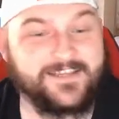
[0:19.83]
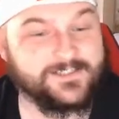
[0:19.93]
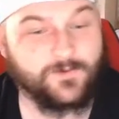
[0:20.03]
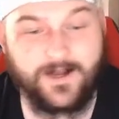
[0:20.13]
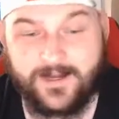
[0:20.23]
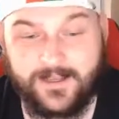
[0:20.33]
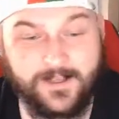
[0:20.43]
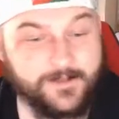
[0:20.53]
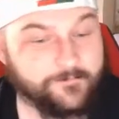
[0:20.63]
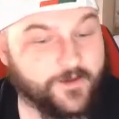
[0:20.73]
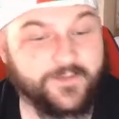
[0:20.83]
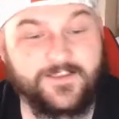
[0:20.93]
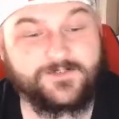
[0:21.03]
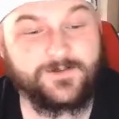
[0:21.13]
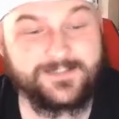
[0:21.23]
in this one? I mean,
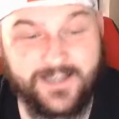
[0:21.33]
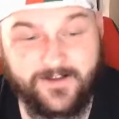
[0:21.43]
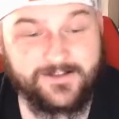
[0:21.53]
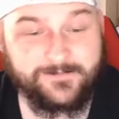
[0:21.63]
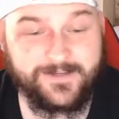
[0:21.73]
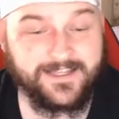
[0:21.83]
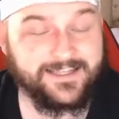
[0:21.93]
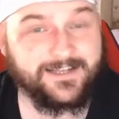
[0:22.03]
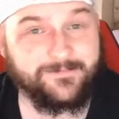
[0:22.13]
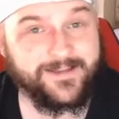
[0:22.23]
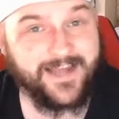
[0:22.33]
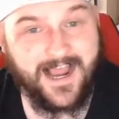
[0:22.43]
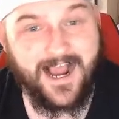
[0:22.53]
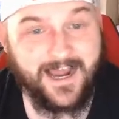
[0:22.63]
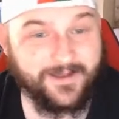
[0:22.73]
this one's going to be a little bit
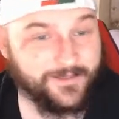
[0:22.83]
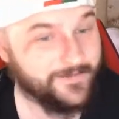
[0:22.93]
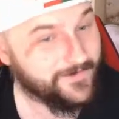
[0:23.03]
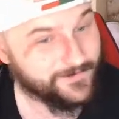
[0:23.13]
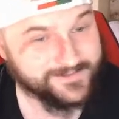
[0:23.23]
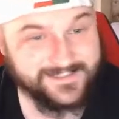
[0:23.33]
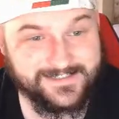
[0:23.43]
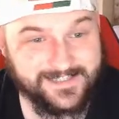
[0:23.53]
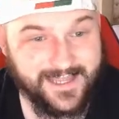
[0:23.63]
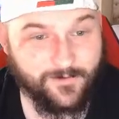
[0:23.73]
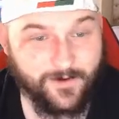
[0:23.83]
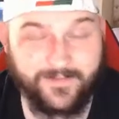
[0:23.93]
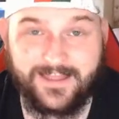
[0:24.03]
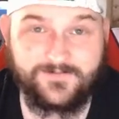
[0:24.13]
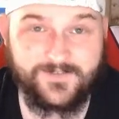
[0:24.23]
harder than the Aussie slang
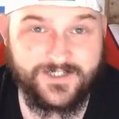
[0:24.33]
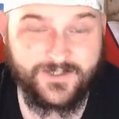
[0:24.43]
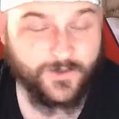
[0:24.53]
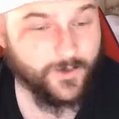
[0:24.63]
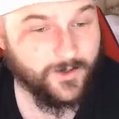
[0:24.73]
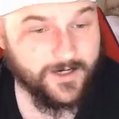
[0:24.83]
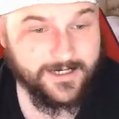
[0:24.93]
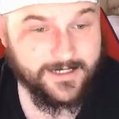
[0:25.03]
one, that's for sure.